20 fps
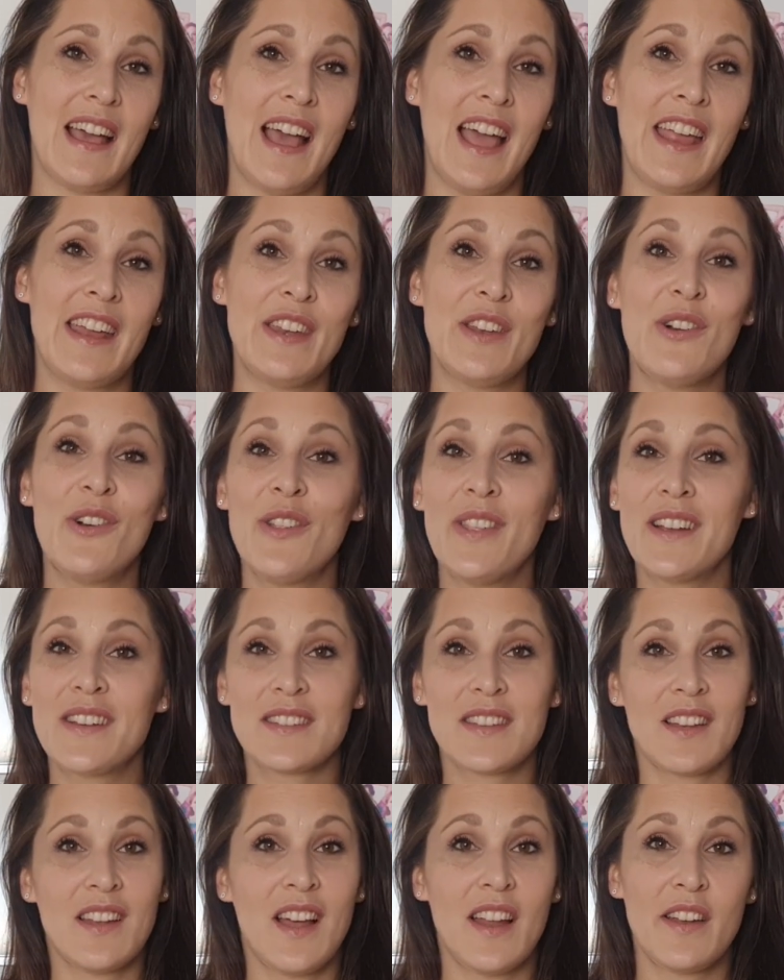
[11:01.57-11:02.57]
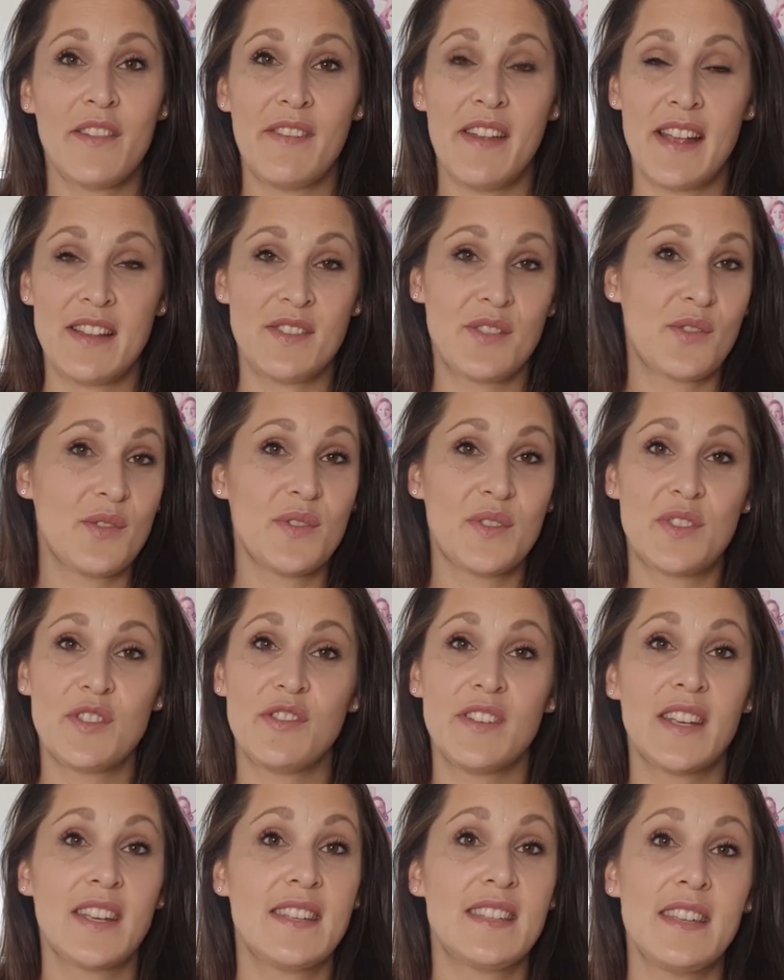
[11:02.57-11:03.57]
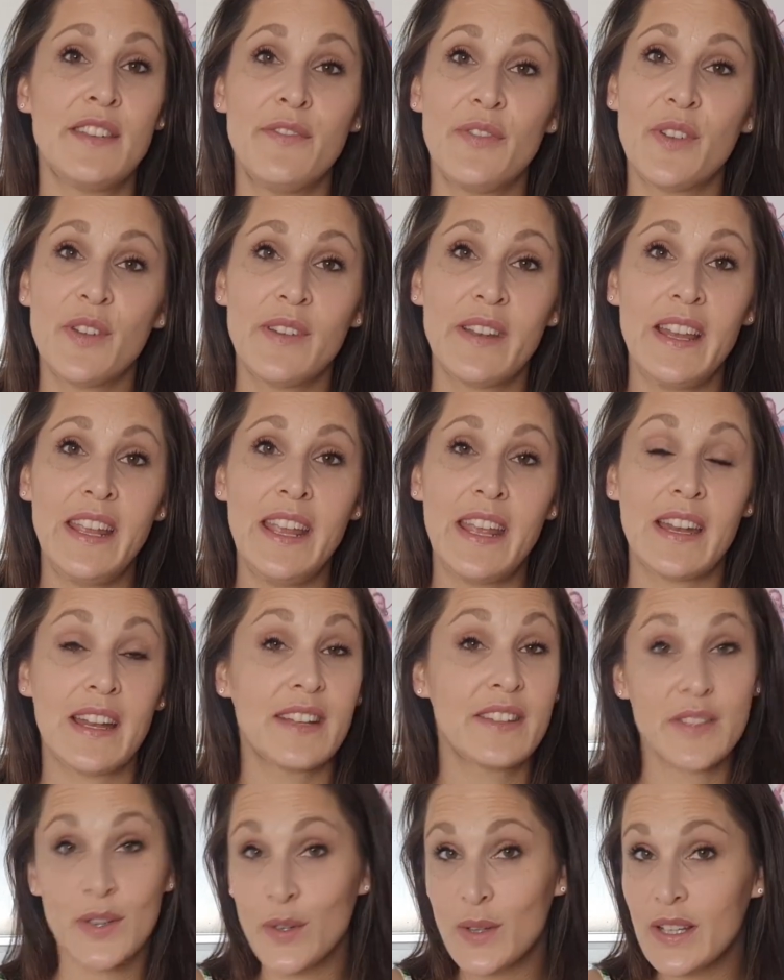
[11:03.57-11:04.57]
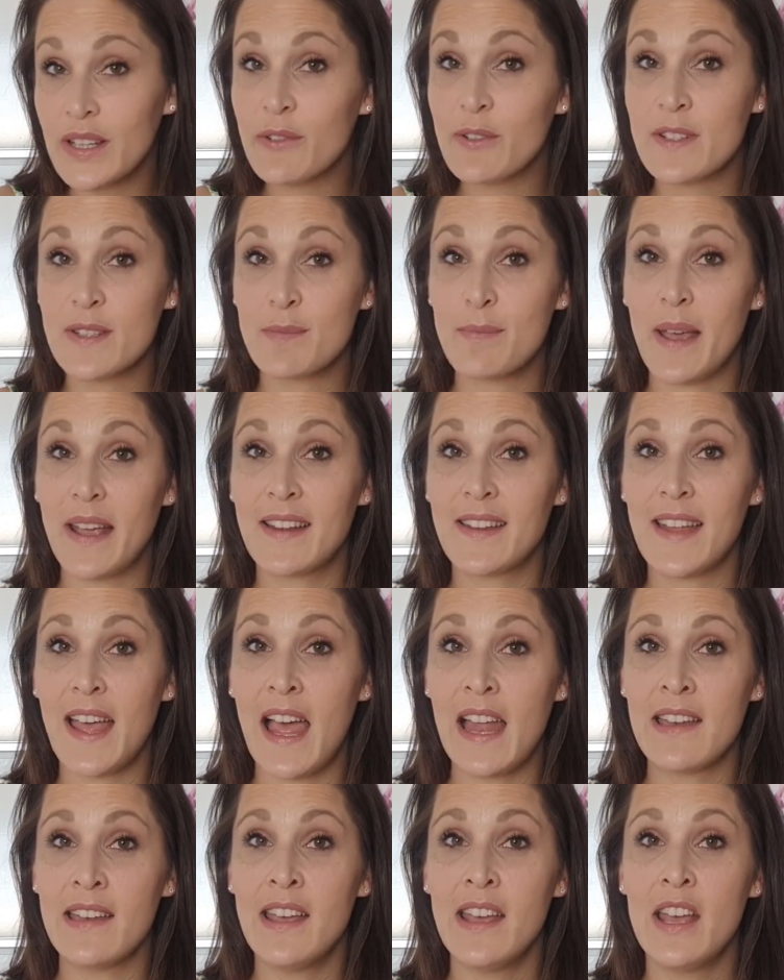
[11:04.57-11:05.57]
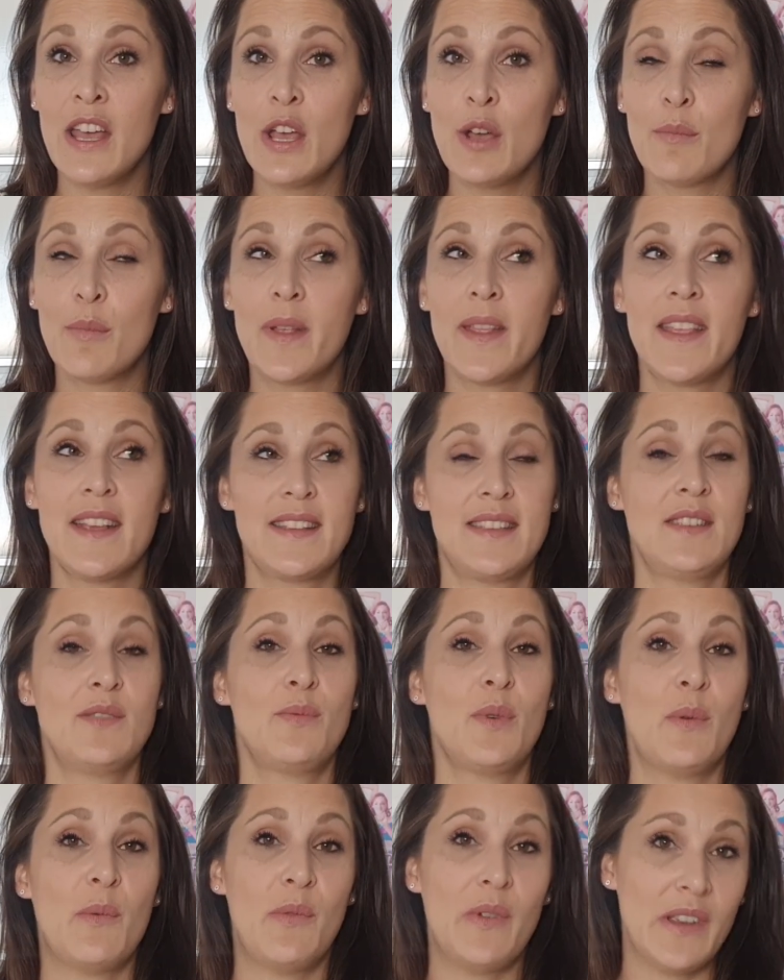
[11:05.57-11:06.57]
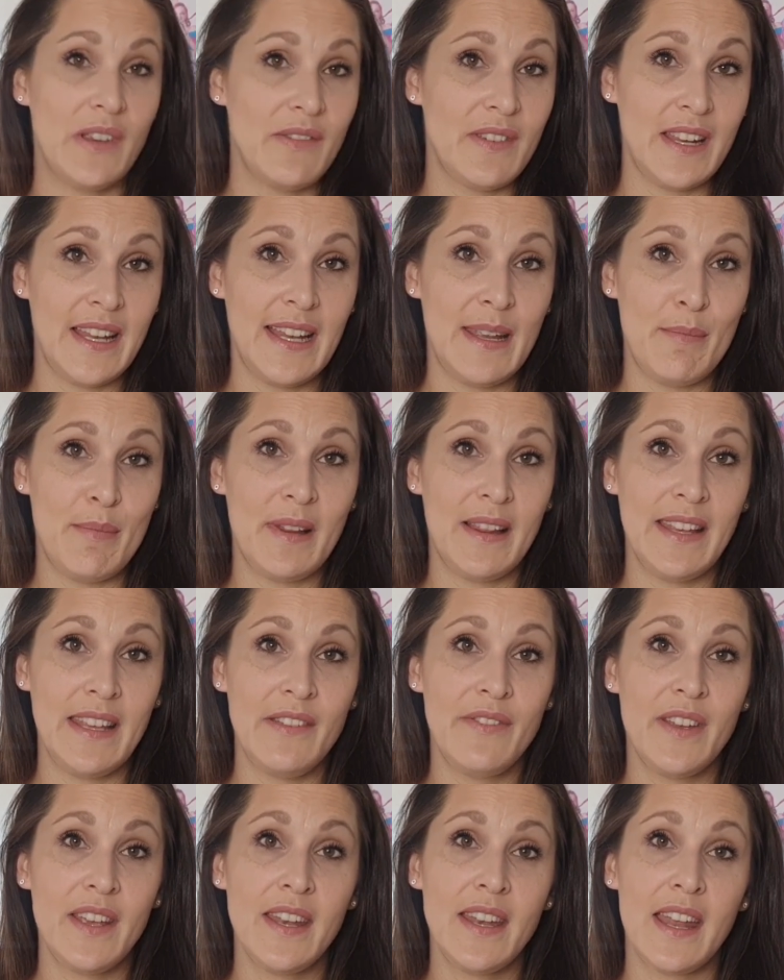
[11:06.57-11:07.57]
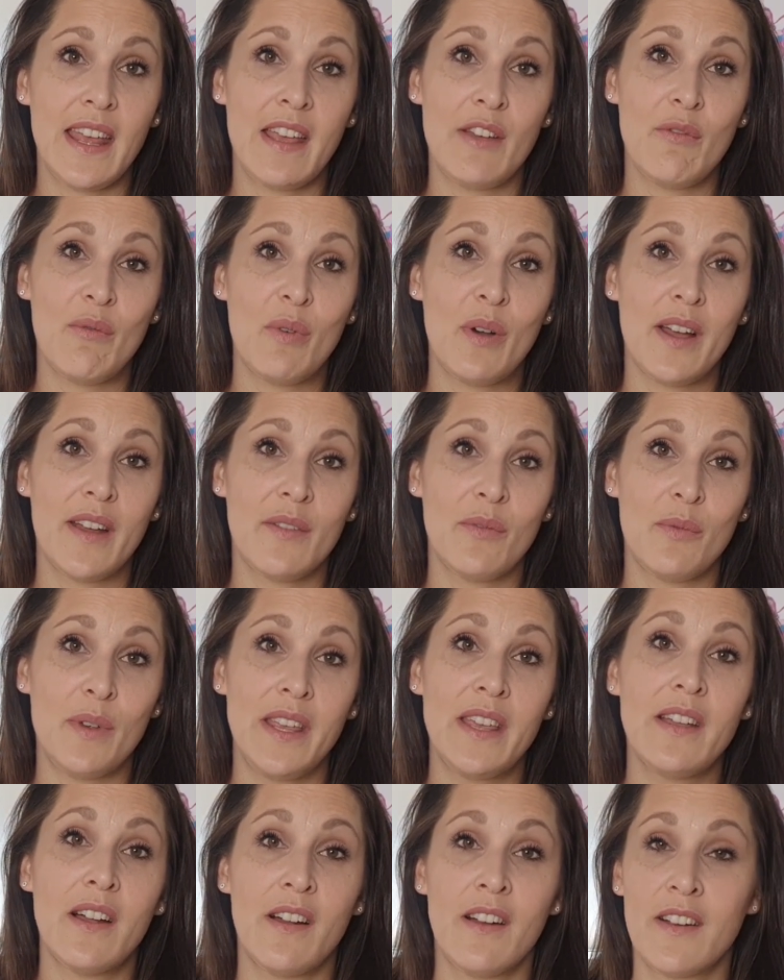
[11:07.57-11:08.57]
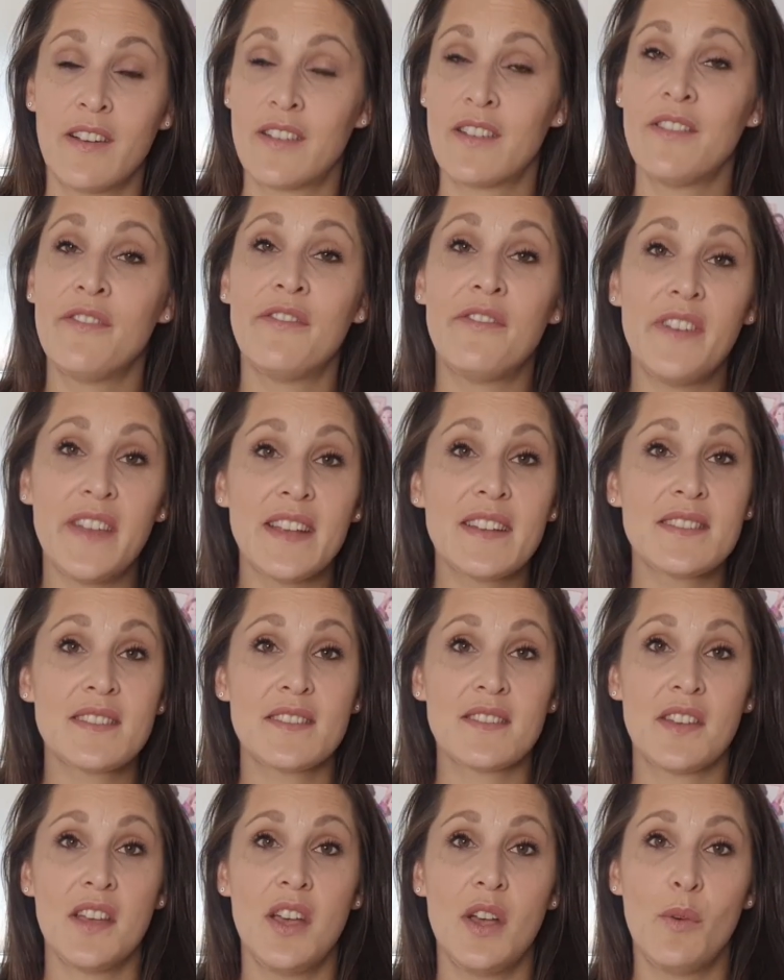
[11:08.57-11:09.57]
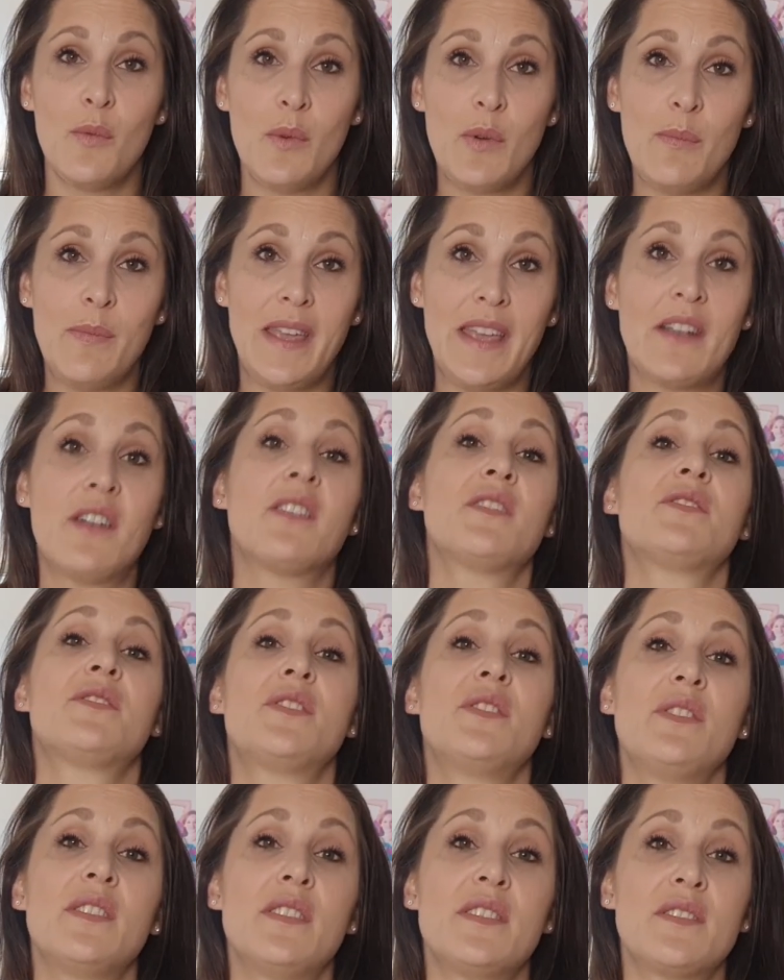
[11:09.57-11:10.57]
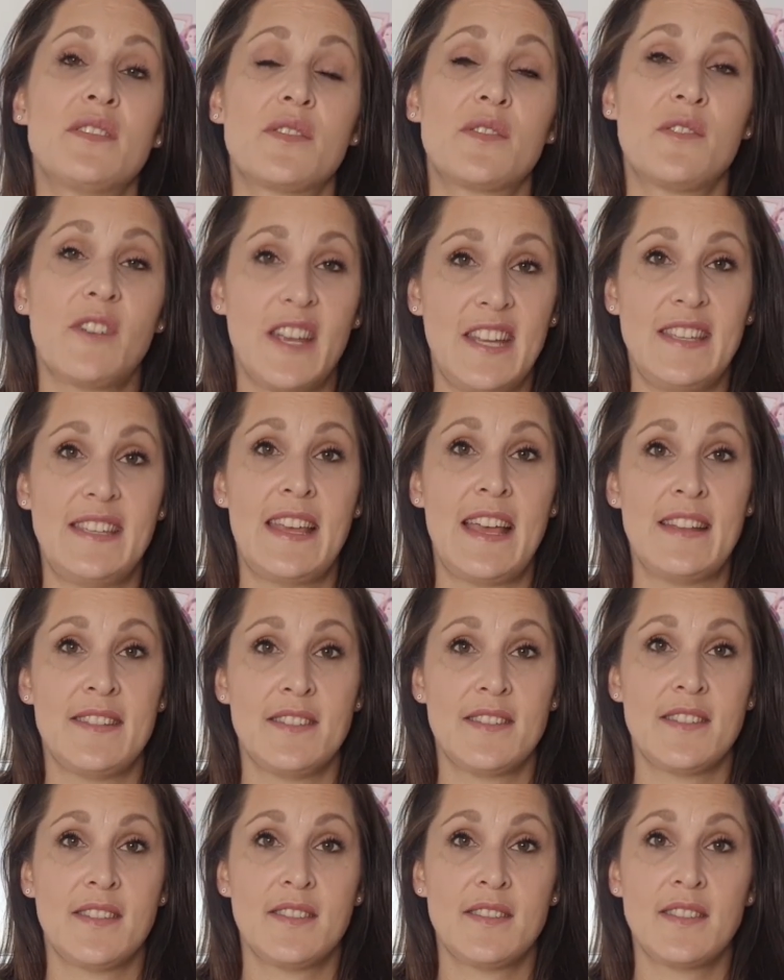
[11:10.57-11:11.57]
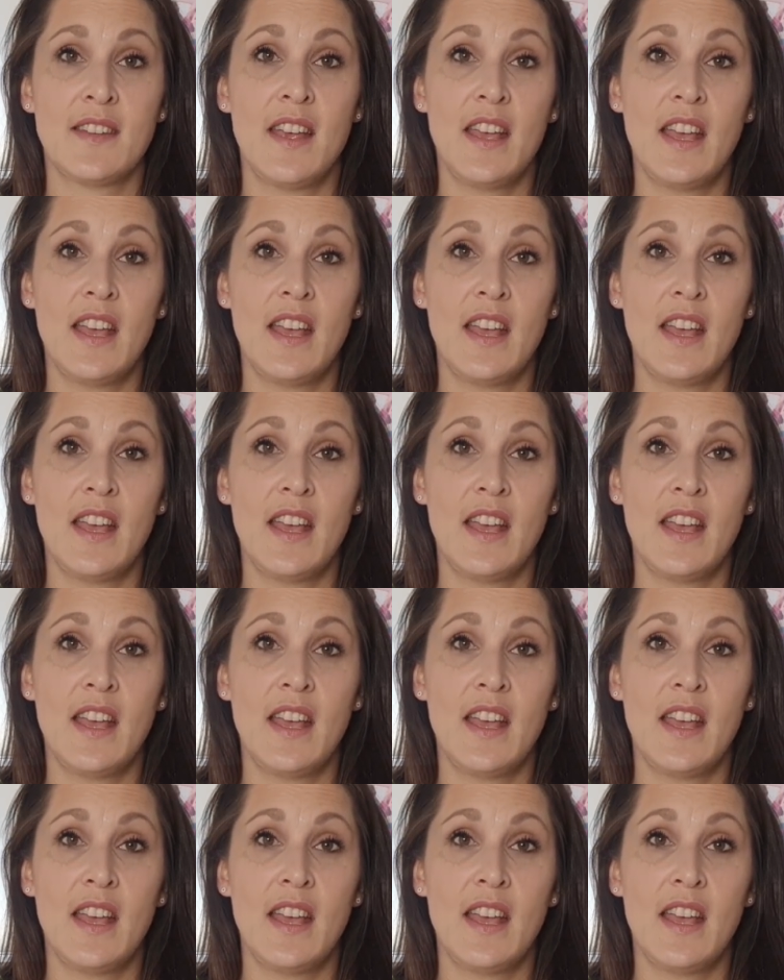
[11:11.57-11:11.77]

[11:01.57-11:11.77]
I know there's a lot of dance schools doing it differently, and I totally respect that. But this is what we really believe in and what we are convinced will make our students great dancers.